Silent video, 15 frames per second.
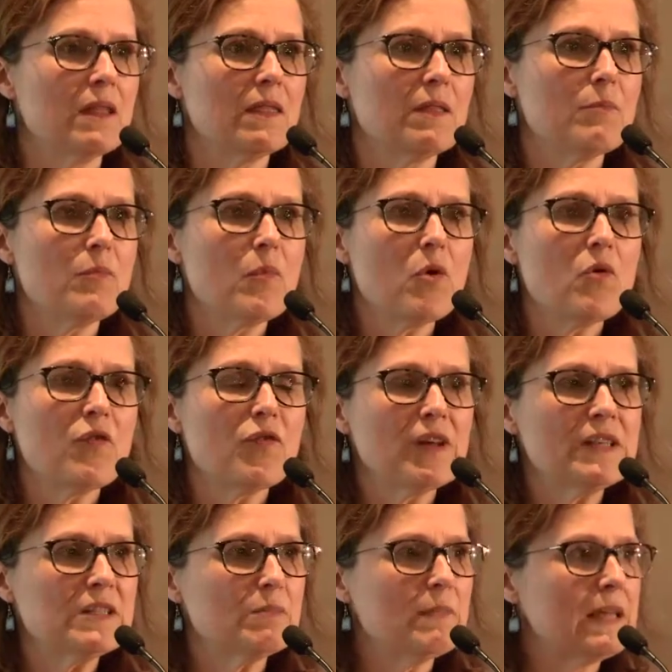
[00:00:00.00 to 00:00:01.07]
the more
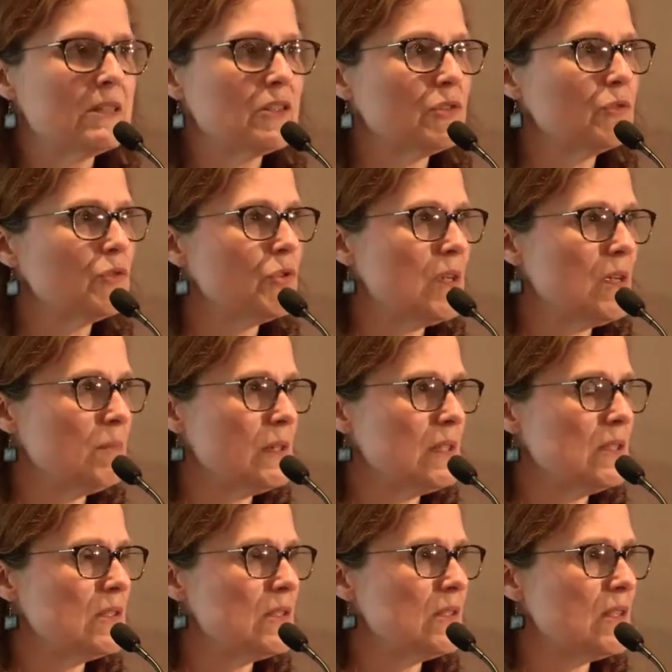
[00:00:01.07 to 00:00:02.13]
fundamental treatments,